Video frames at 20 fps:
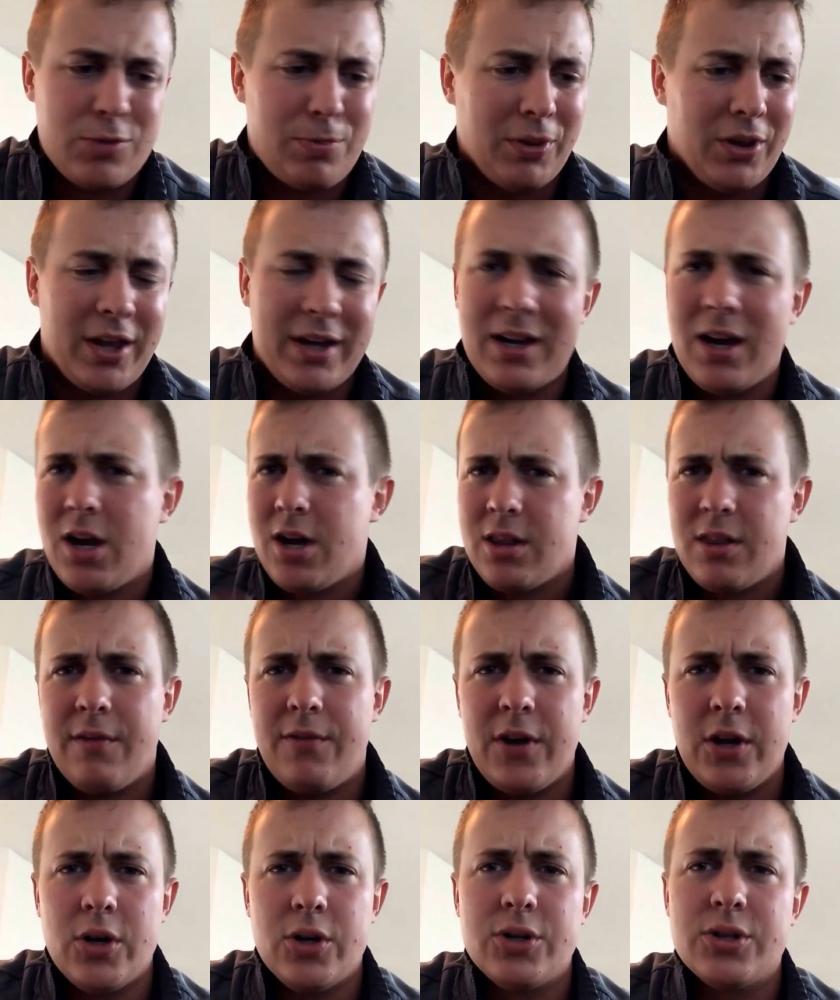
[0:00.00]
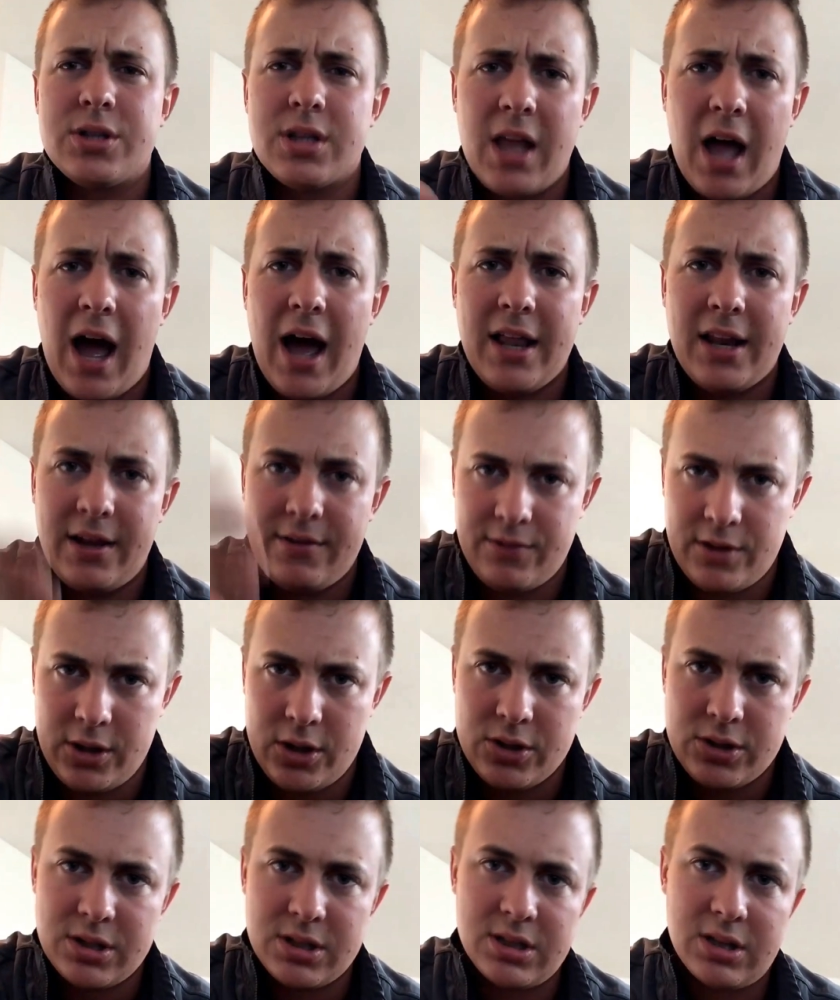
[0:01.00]
But like the videos and the highlight
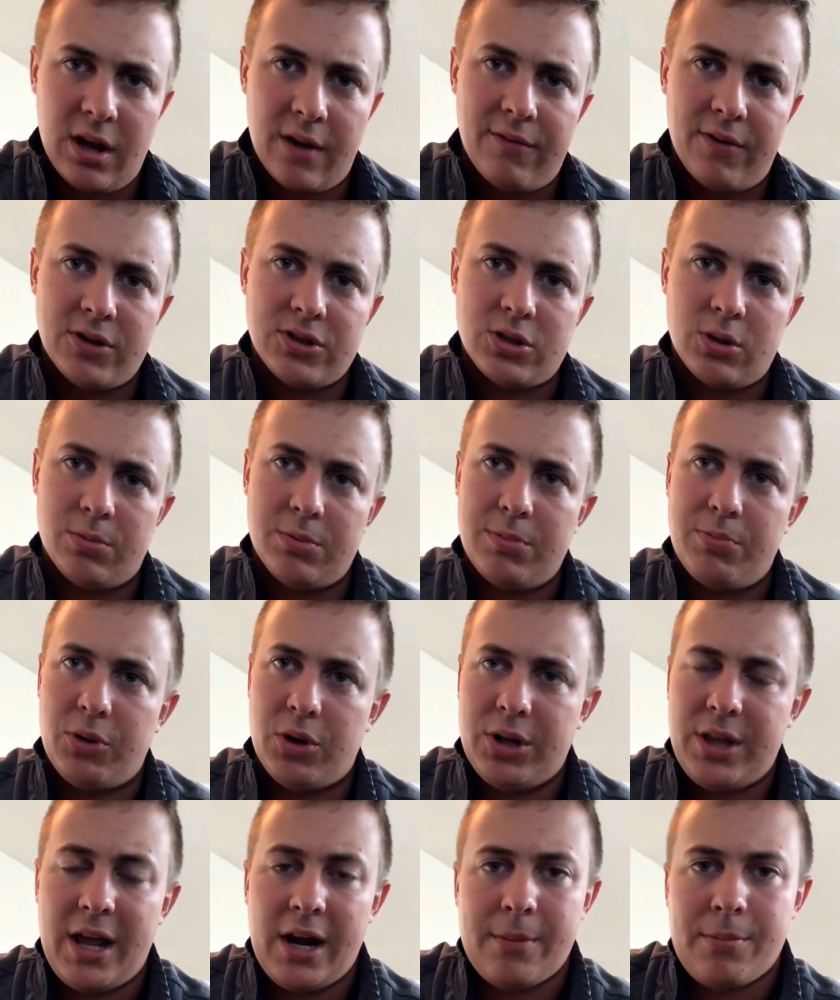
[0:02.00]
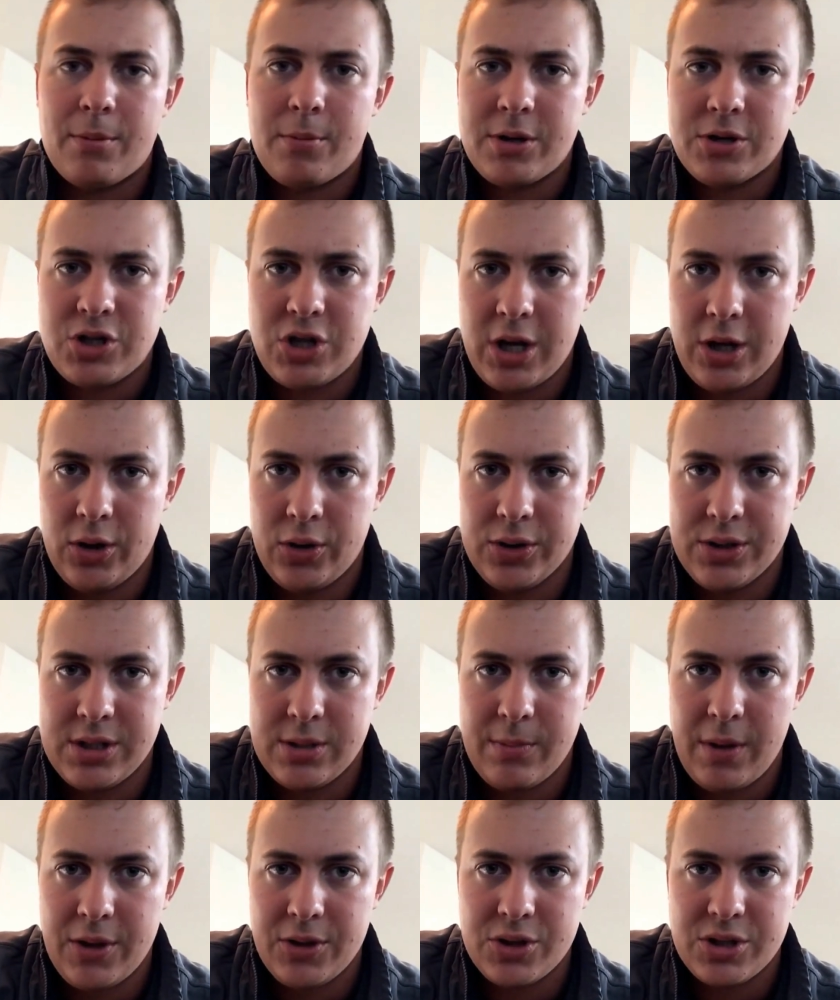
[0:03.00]
videos and stuff, I'll still be putting that up on my channel and
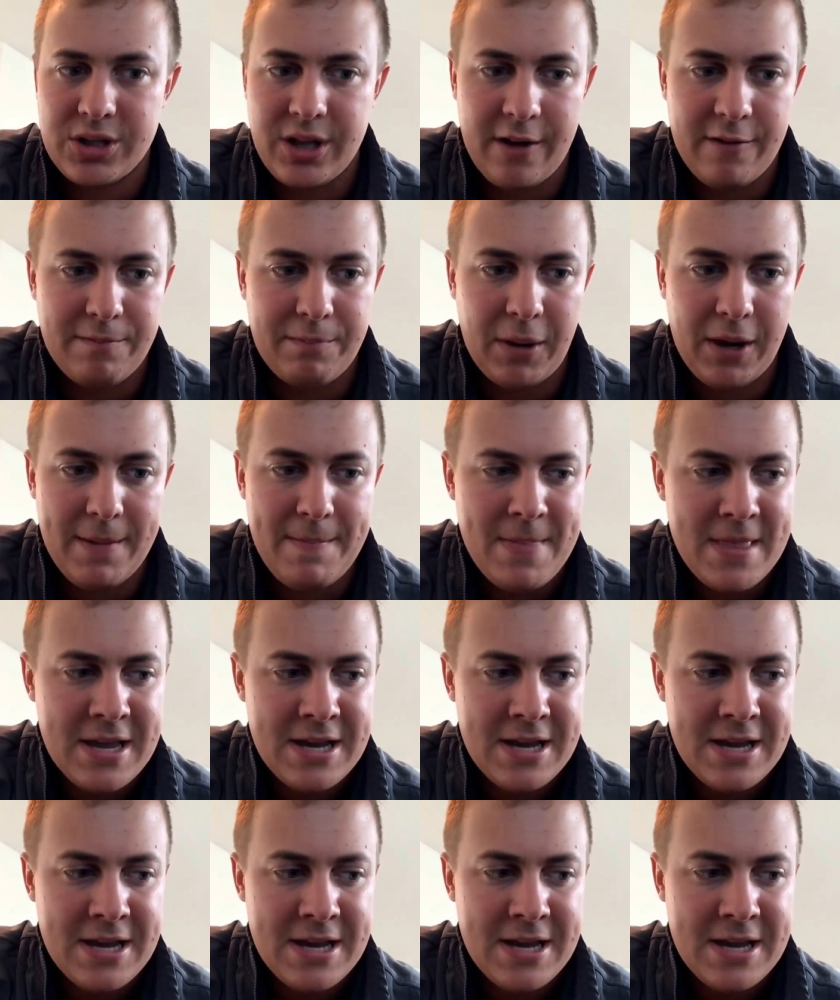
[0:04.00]
some other stuff. But